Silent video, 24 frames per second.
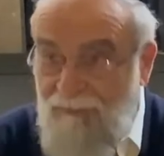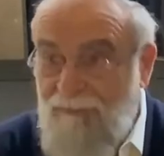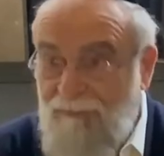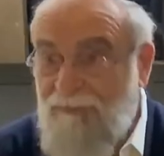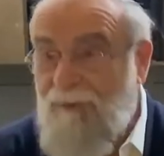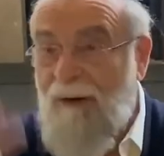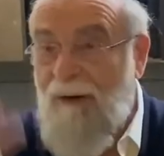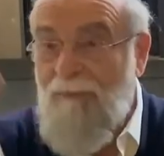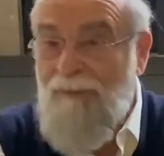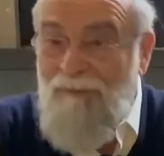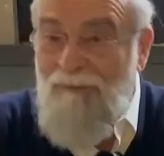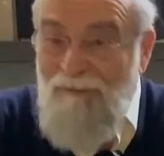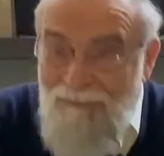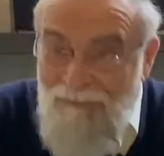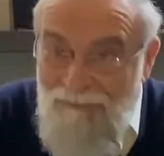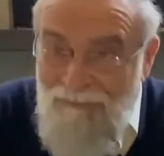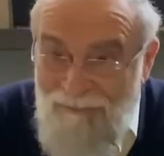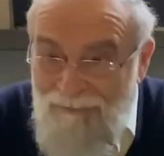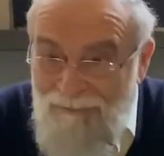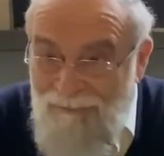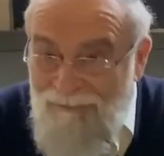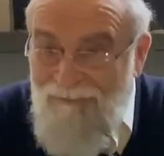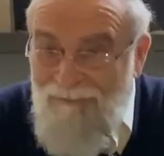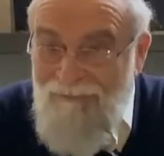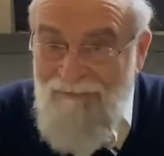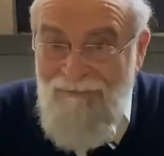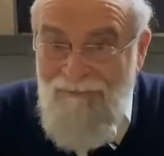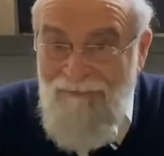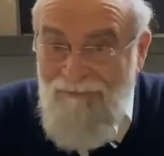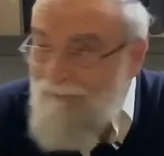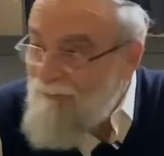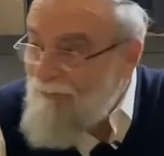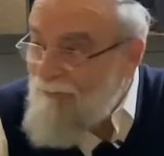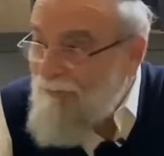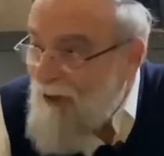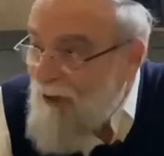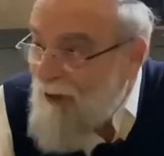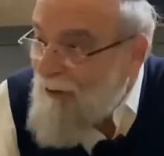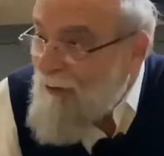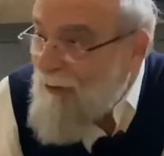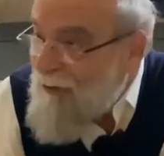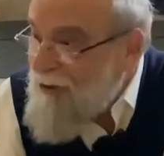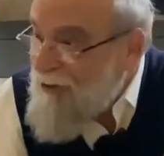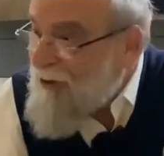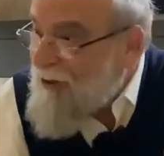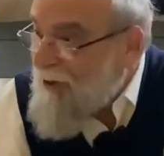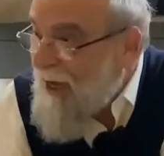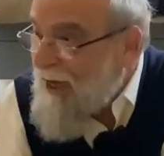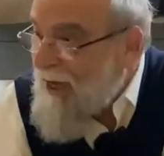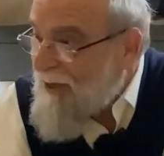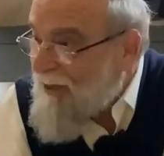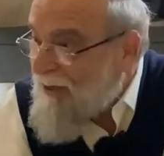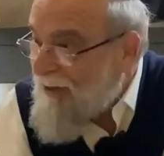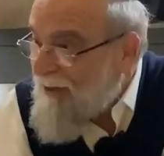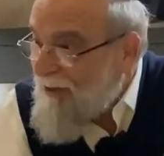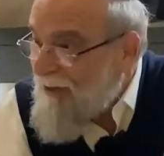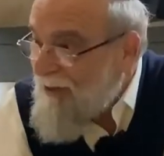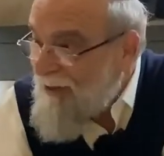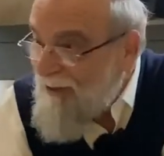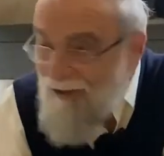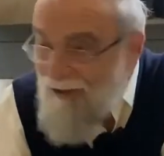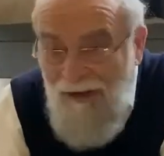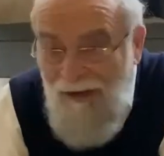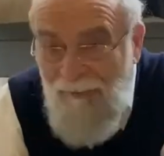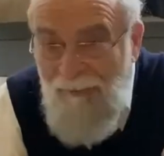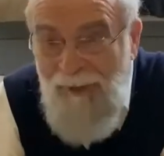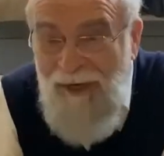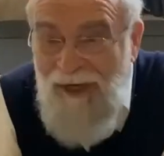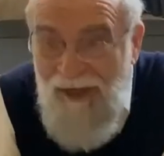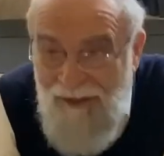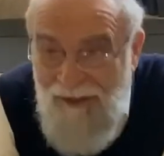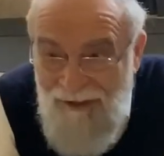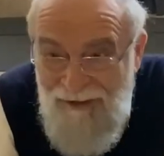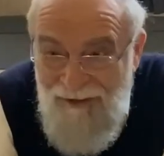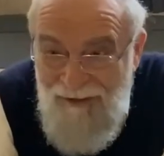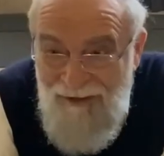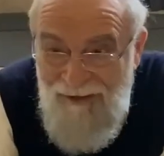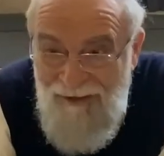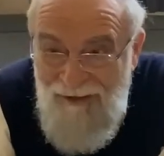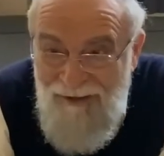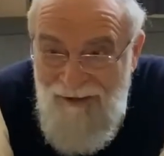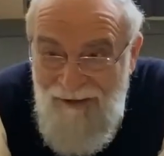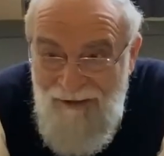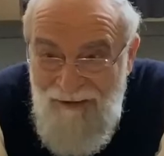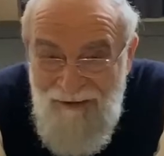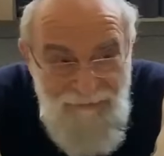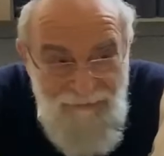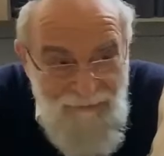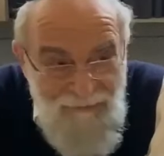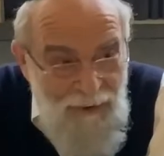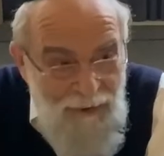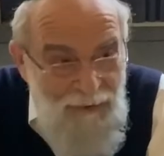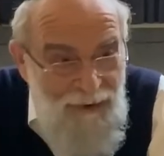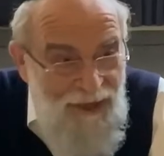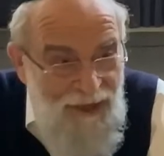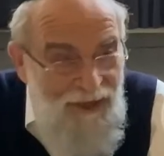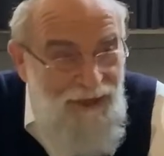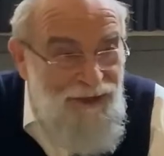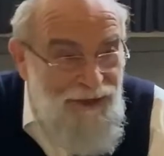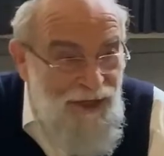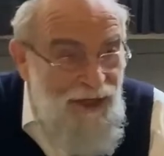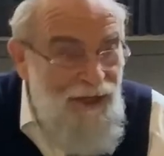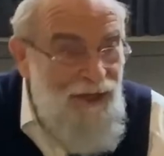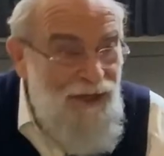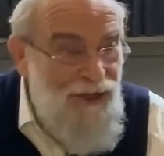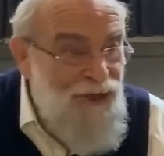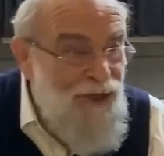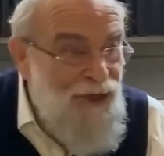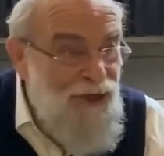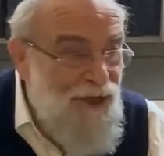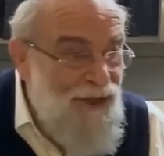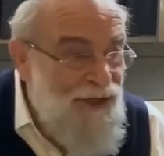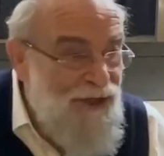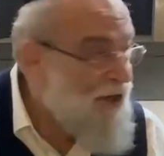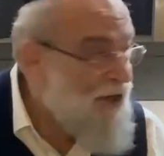the problem? How long does it take? A minute. Why were they stingy in